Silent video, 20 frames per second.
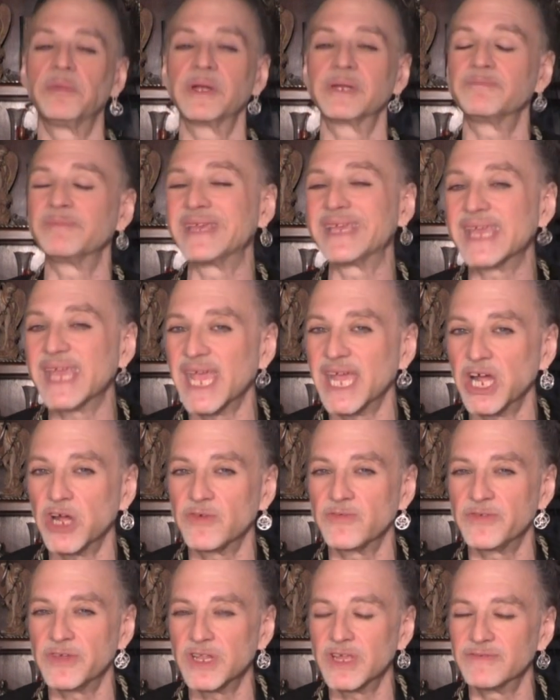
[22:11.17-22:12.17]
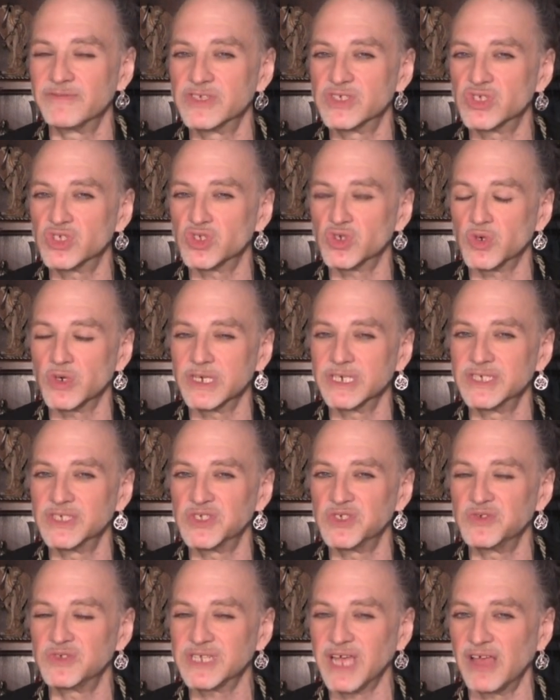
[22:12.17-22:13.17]
But be careful of the
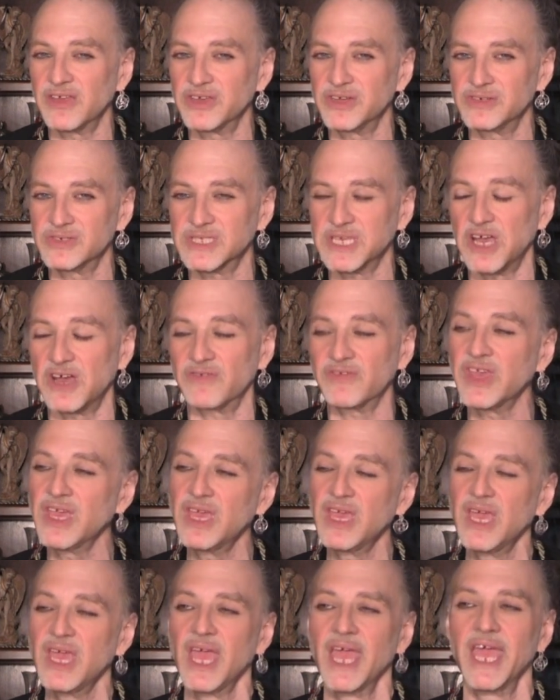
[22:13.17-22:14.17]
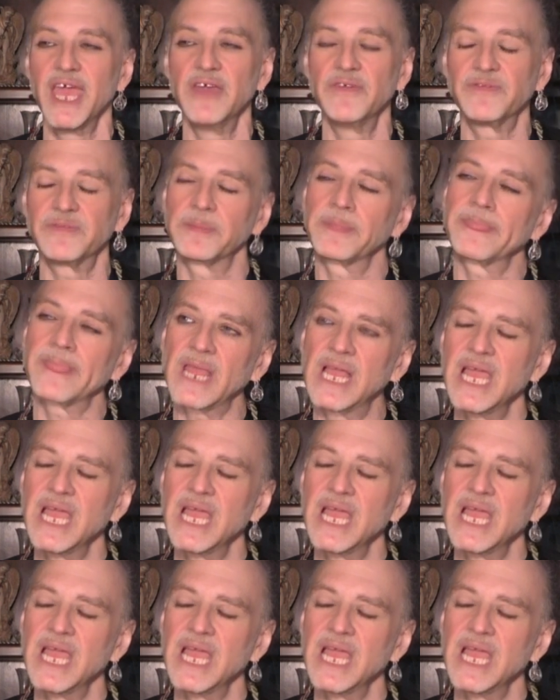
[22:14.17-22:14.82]
stories you tell yourself. If